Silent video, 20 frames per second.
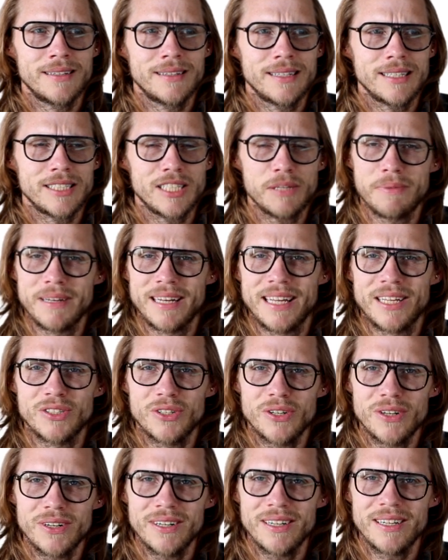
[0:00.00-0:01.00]
Has he been
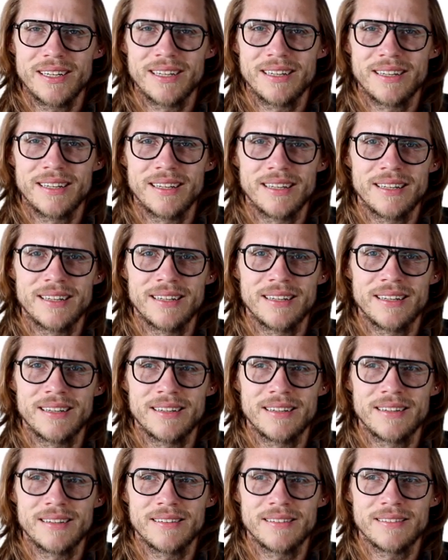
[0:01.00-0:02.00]
injured?
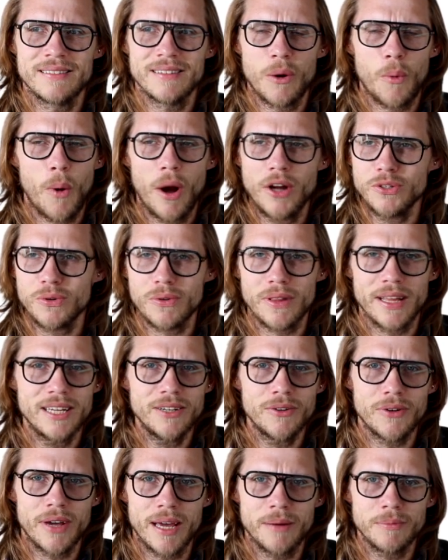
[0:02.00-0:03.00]
I watch
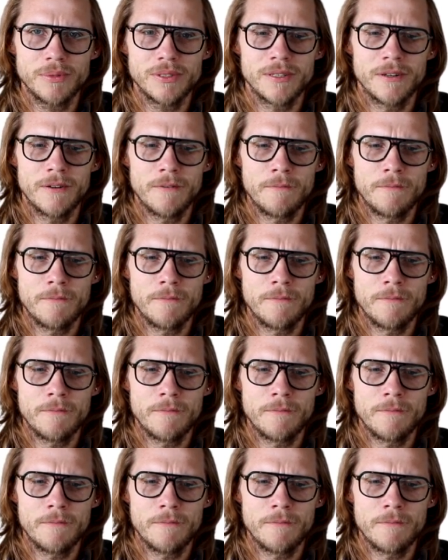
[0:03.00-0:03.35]
Orlando games.